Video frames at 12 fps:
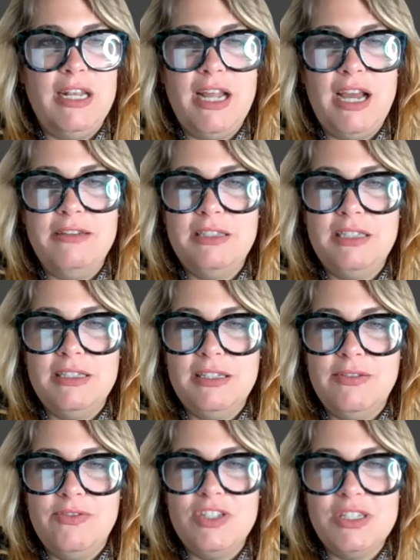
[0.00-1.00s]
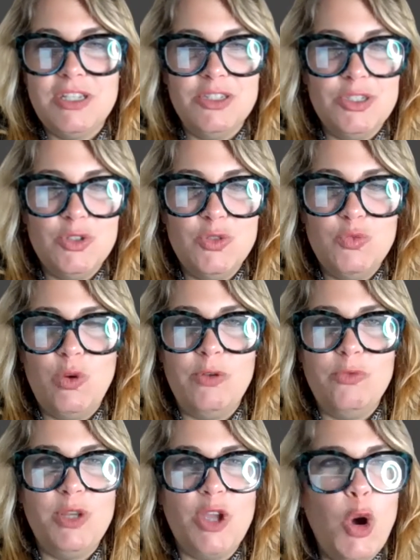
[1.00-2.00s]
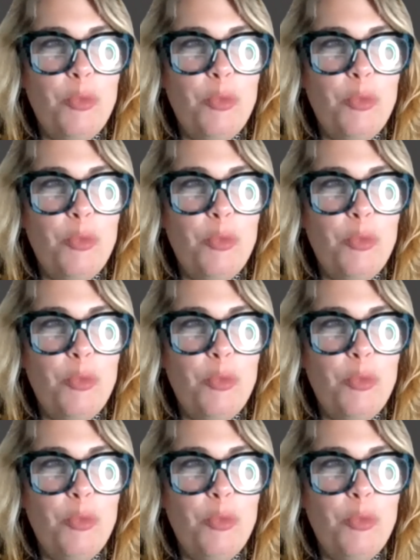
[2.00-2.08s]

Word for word: And I think this is what we